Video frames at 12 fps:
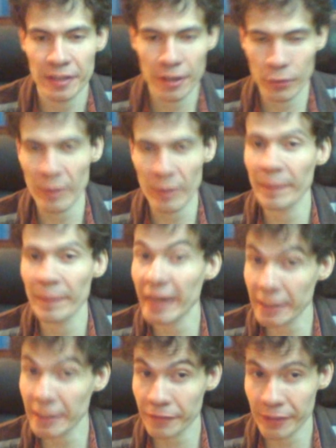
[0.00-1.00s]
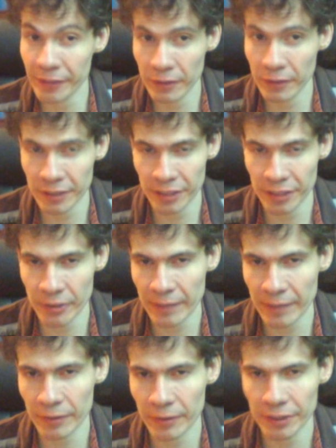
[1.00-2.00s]
through a minefield, you
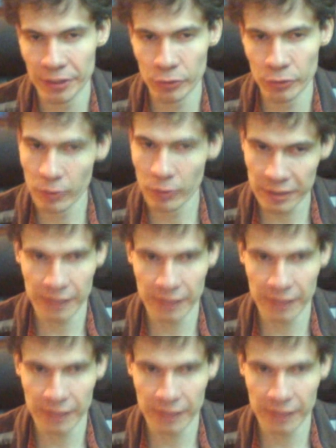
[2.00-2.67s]
have all the tools and